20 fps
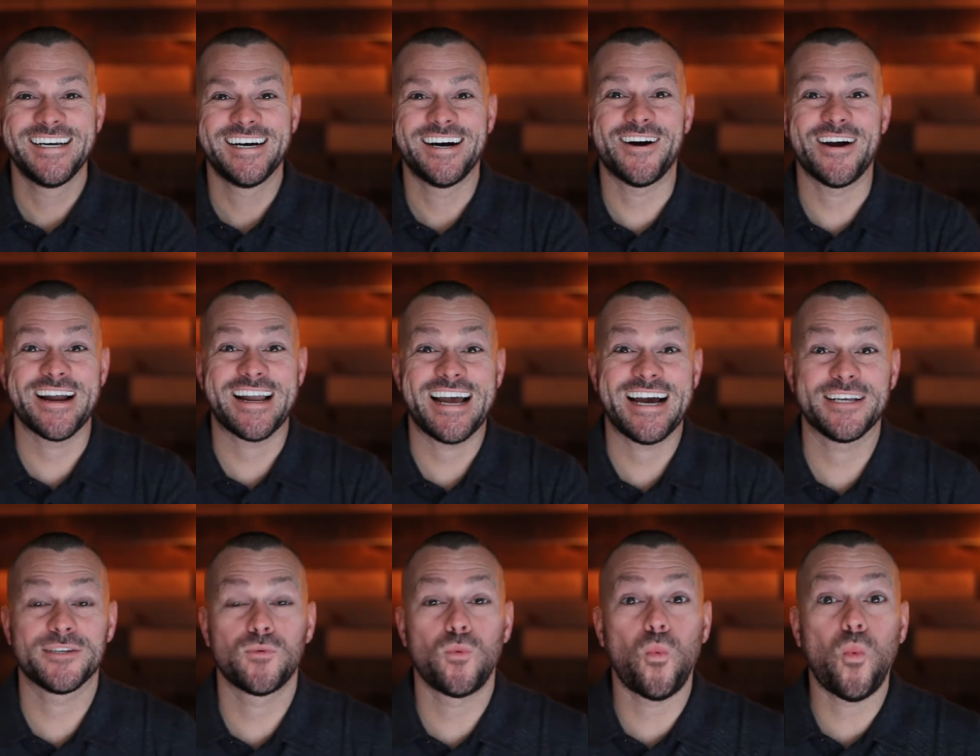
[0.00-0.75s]
Alright
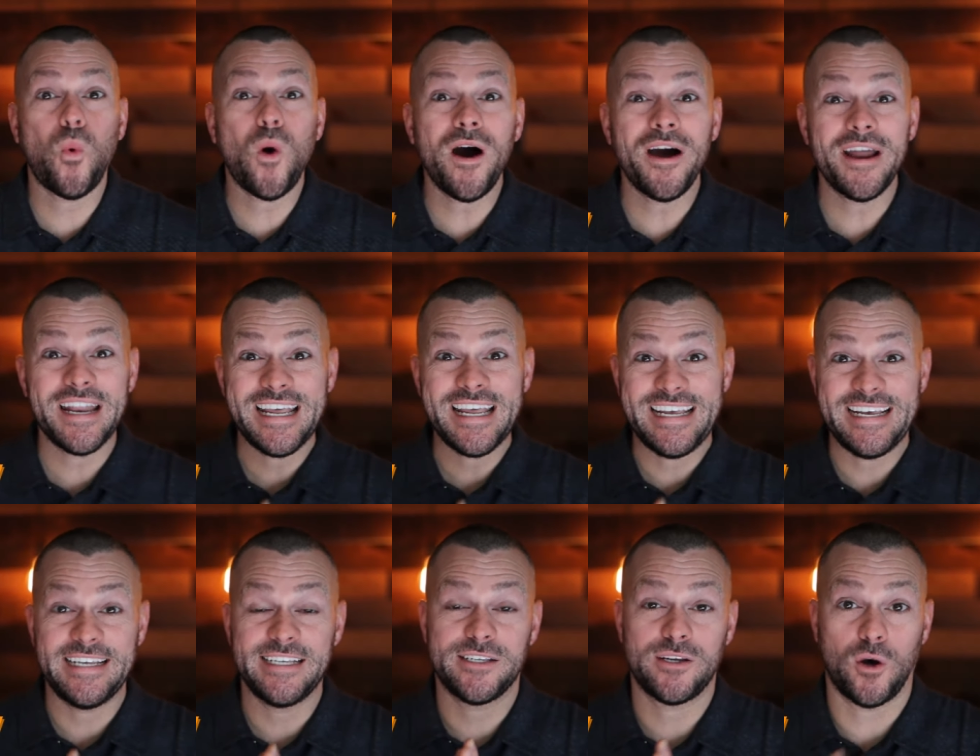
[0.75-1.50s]
guys, what
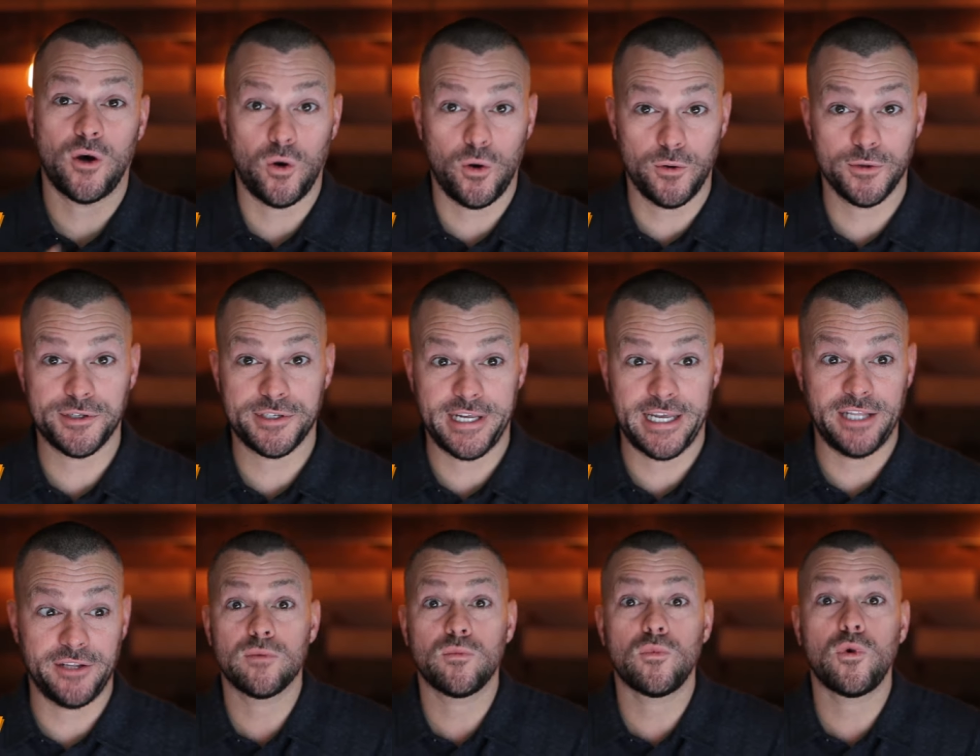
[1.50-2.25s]
is
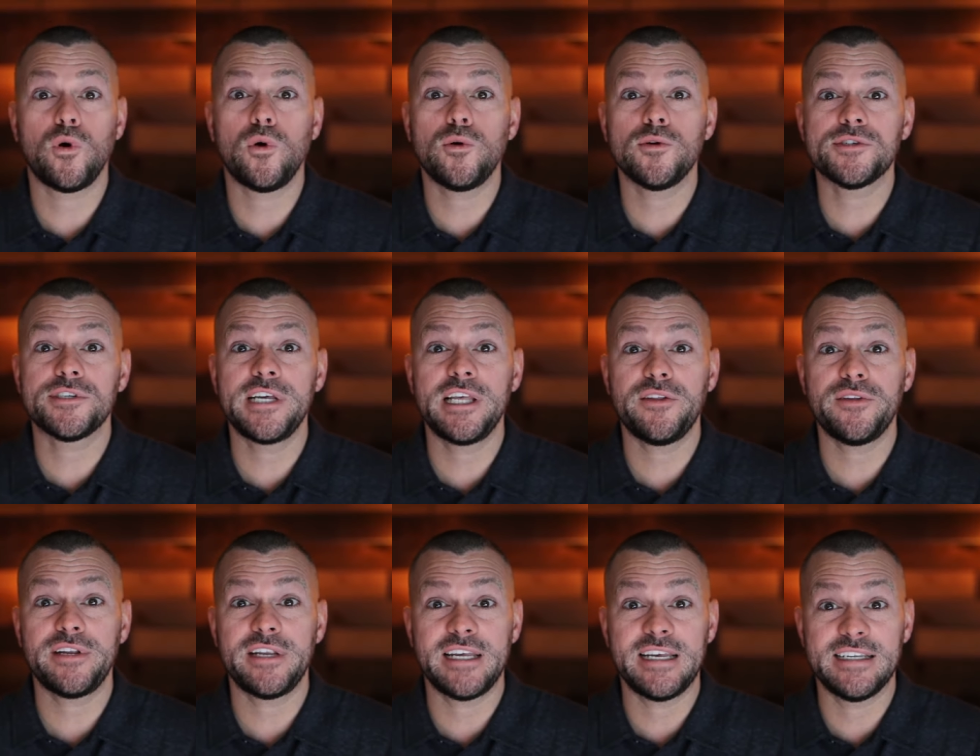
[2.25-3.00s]
wholesaling? Well,
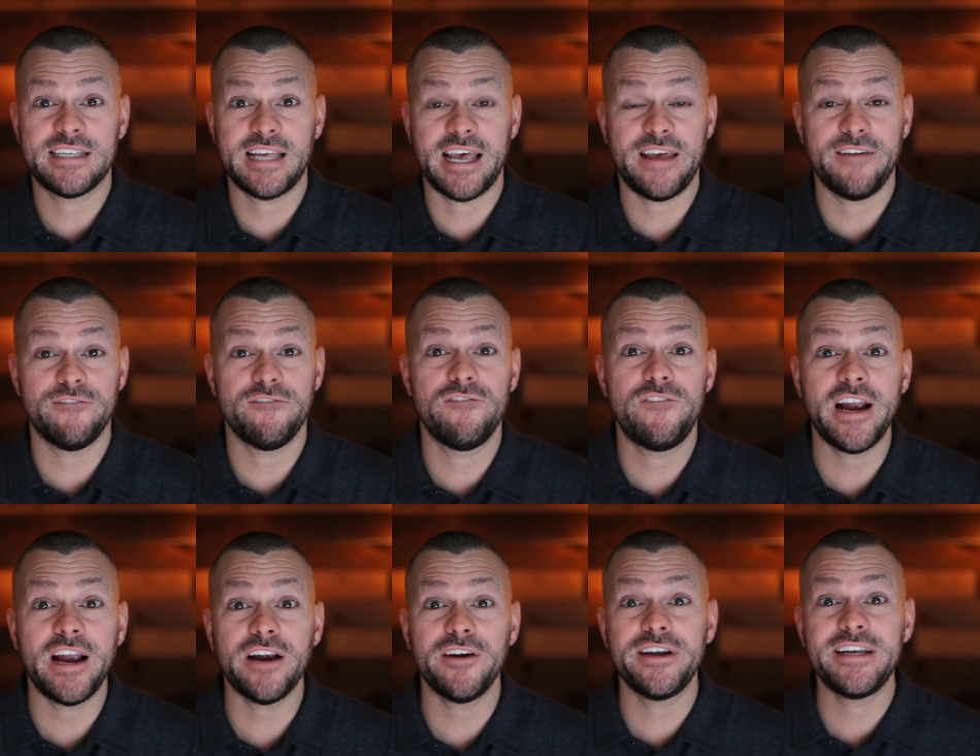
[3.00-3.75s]
wholesaling is a
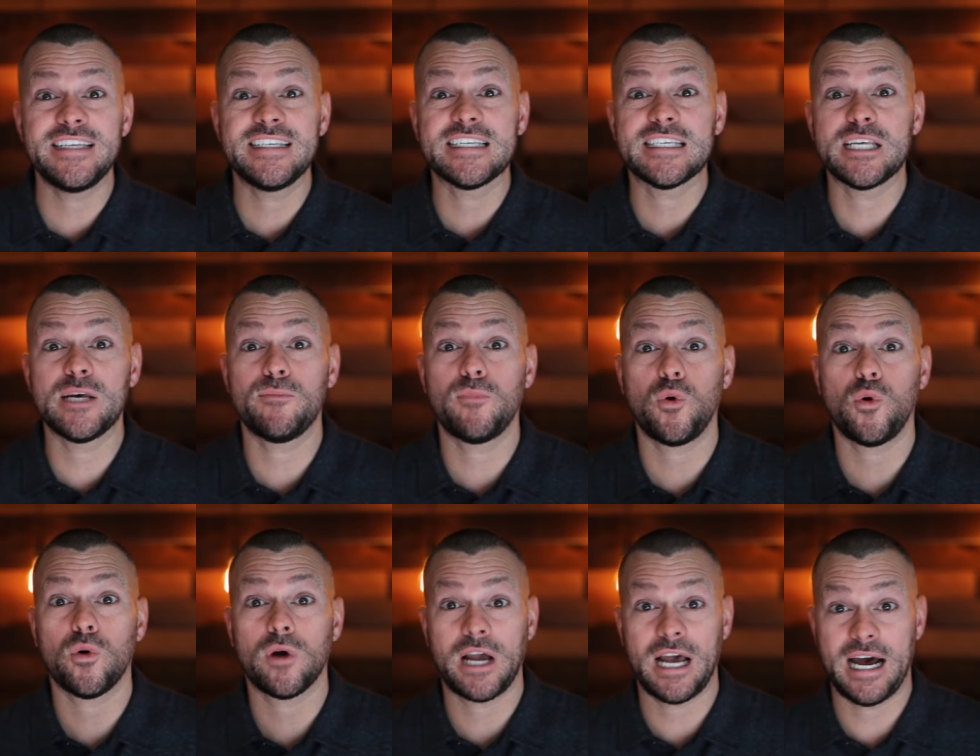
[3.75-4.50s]
very
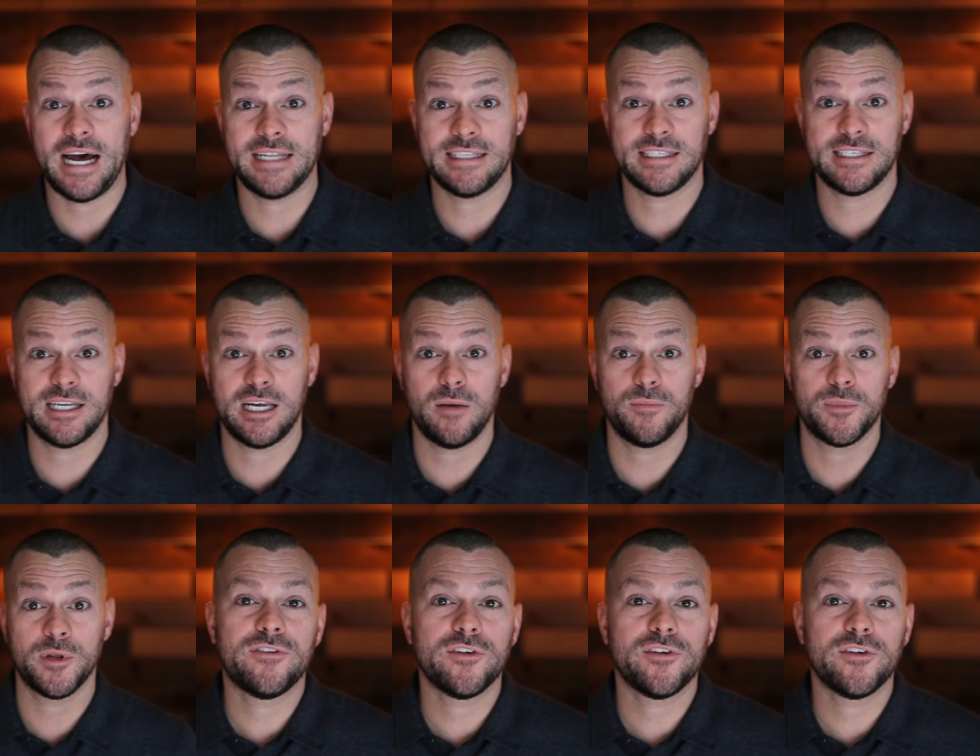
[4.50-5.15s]
simple concept.